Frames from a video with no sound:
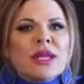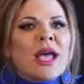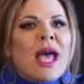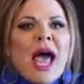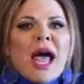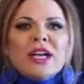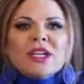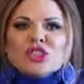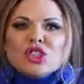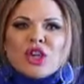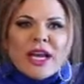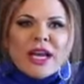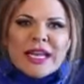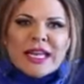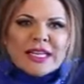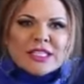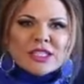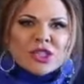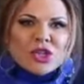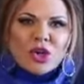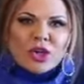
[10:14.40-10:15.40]
And Jenny
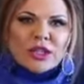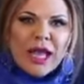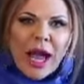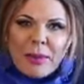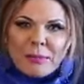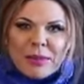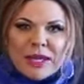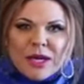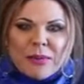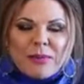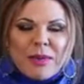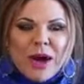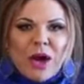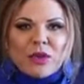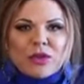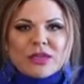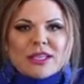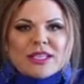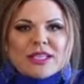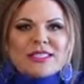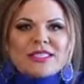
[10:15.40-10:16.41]
is not happy
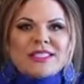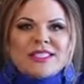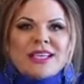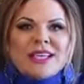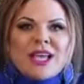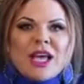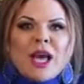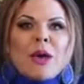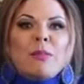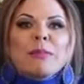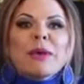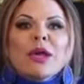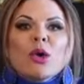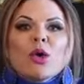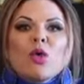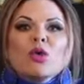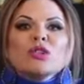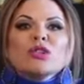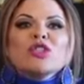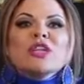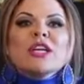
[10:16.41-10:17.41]
about this
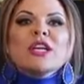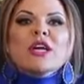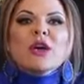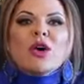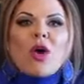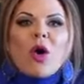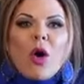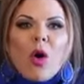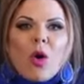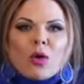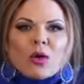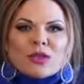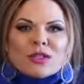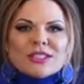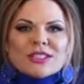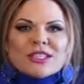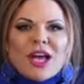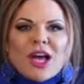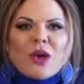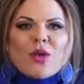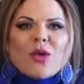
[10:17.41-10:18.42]
because she
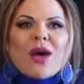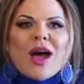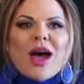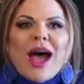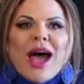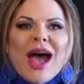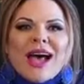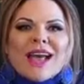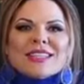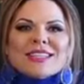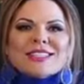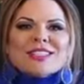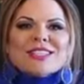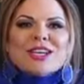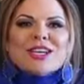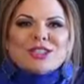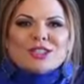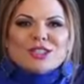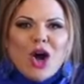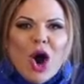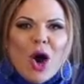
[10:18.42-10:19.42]
also has a
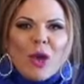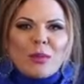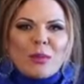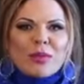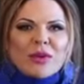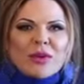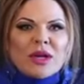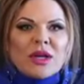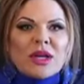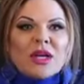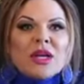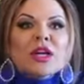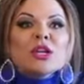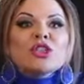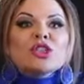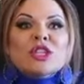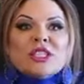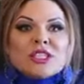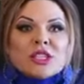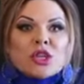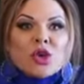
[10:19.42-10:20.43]
job.
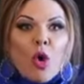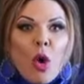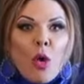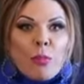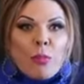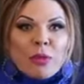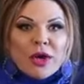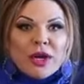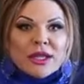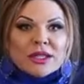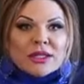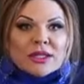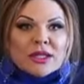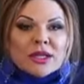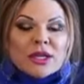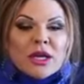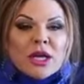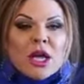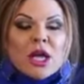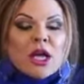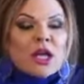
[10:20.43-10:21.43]
She's in corporate.
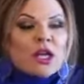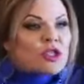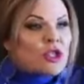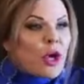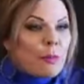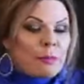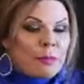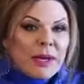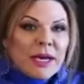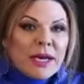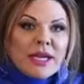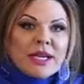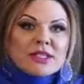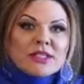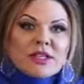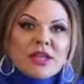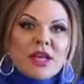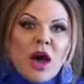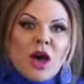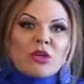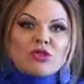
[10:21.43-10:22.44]
So Peter is
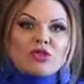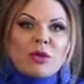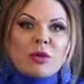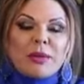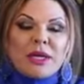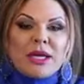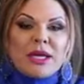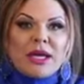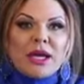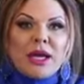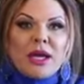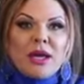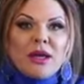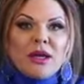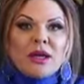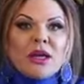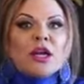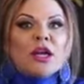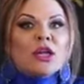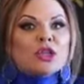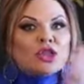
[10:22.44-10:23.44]
the entrepreneur,
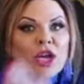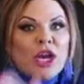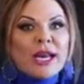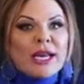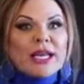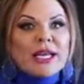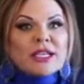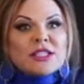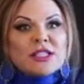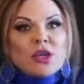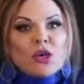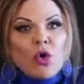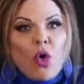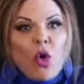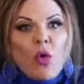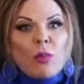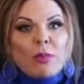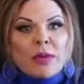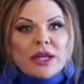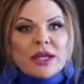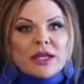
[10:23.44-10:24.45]
Jenny is the
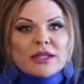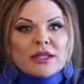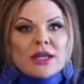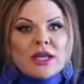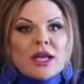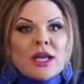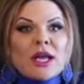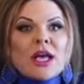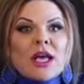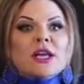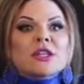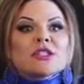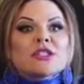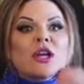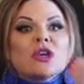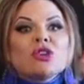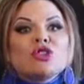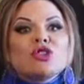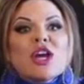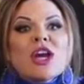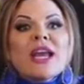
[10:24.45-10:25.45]
corporate.
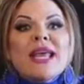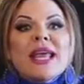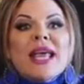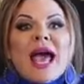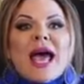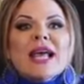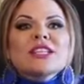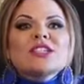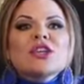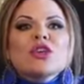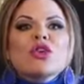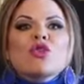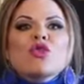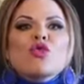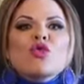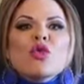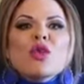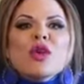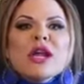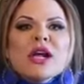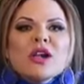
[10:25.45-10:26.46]
So Jenny has a
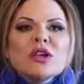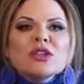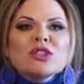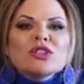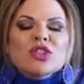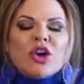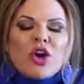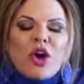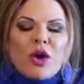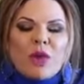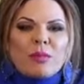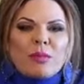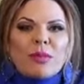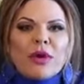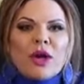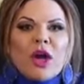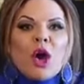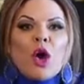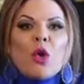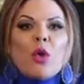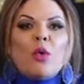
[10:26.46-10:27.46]
real job
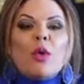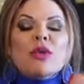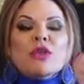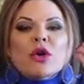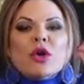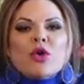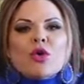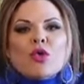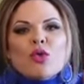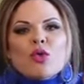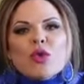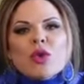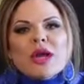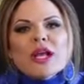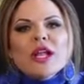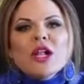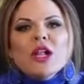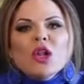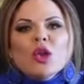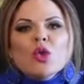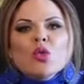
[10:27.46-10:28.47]
with
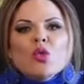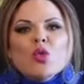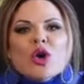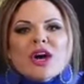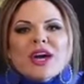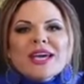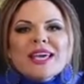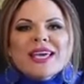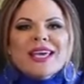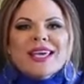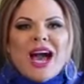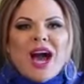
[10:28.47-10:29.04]
real working